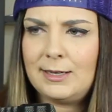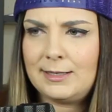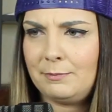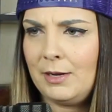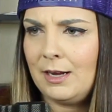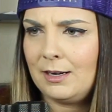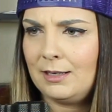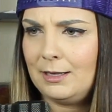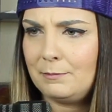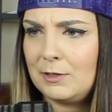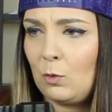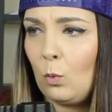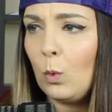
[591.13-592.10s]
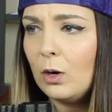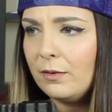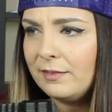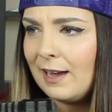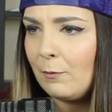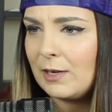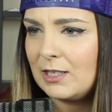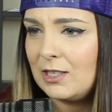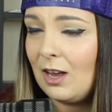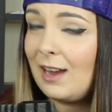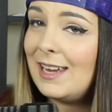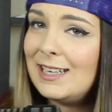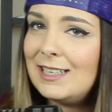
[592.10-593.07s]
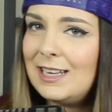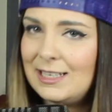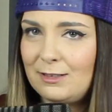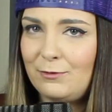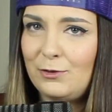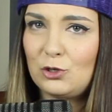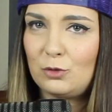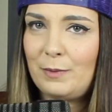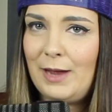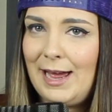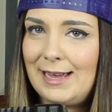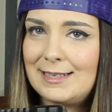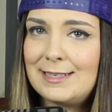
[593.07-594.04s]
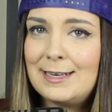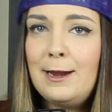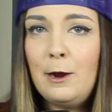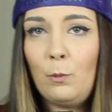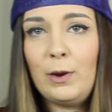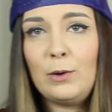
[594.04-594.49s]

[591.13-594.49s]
apocalyptic world that we saw in Days of Future Past